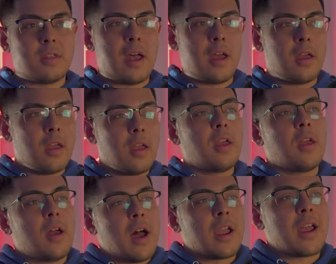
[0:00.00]
that
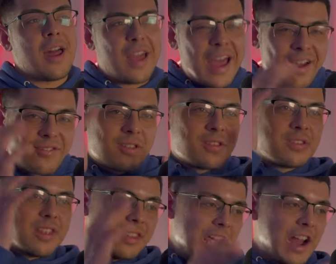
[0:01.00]
I kind of have to
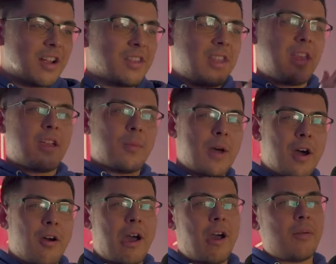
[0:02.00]
sit there and think
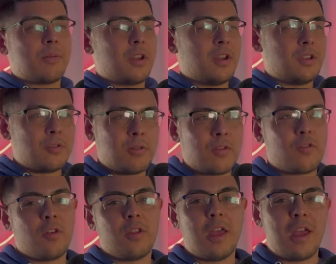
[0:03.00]
about how I'm going to do it
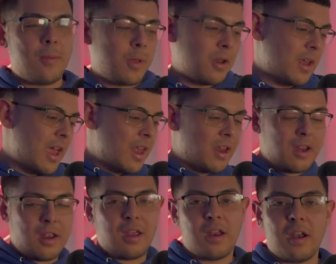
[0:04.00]
for them and edit
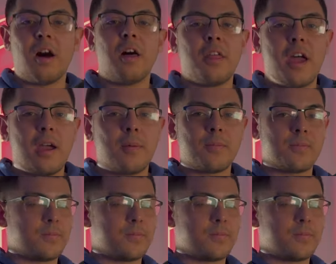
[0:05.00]
it and all that.